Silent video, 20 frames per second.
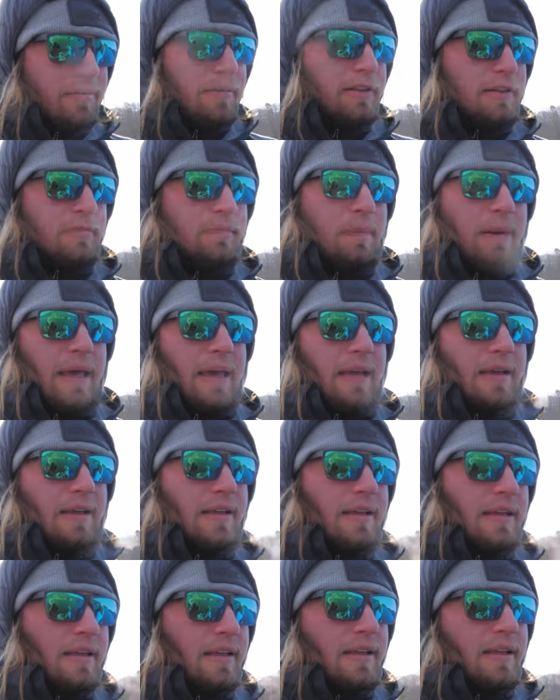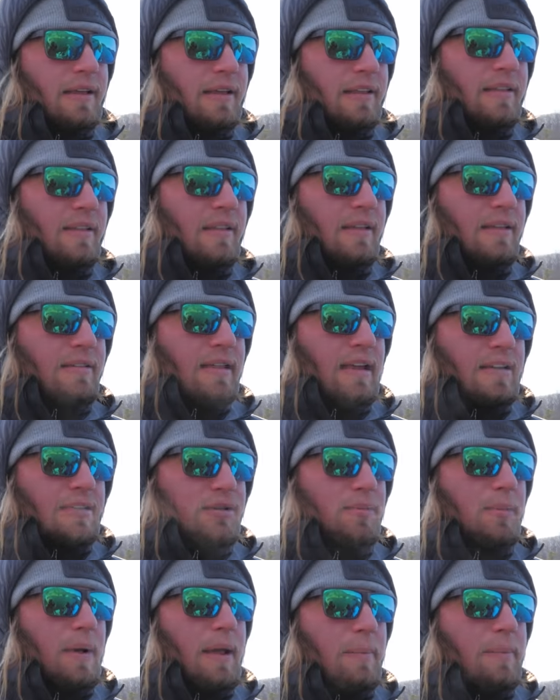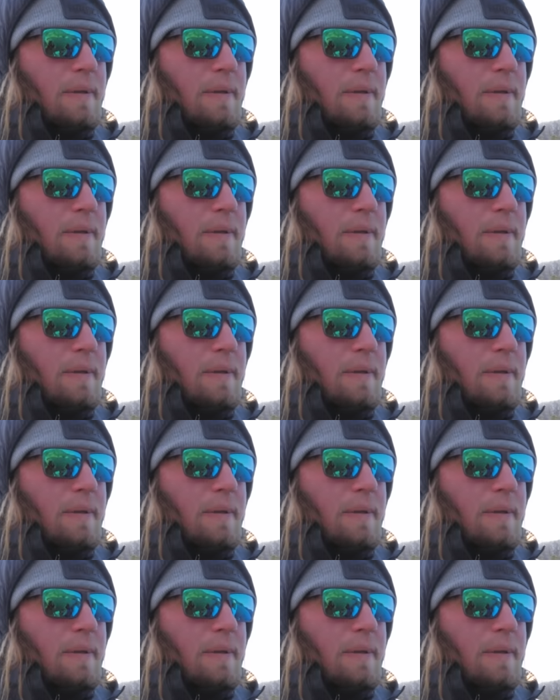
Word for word: one looks big. This is actually way